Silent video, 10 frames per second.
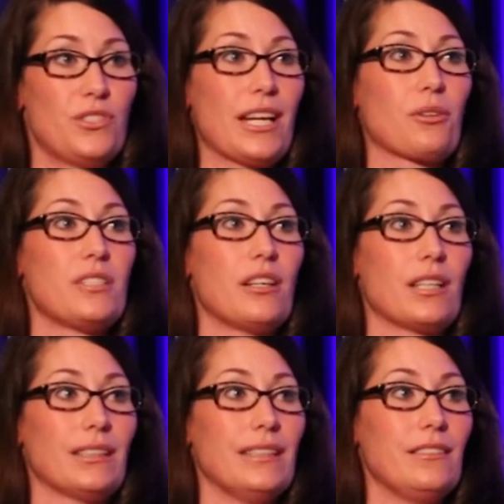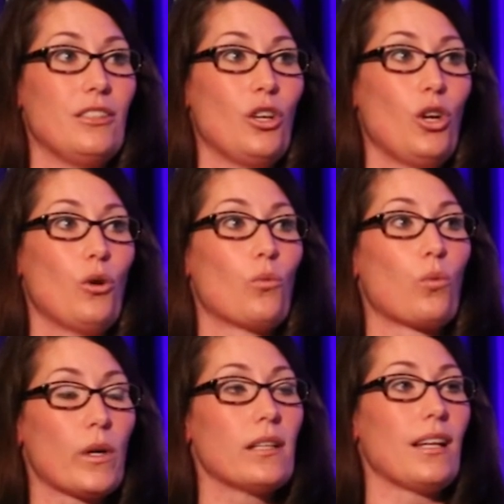Secretary Clinton
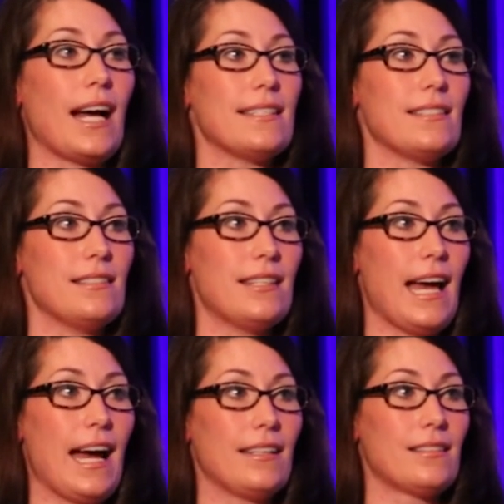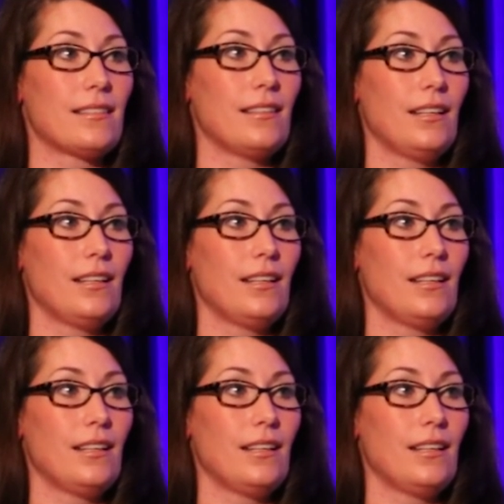realizes that.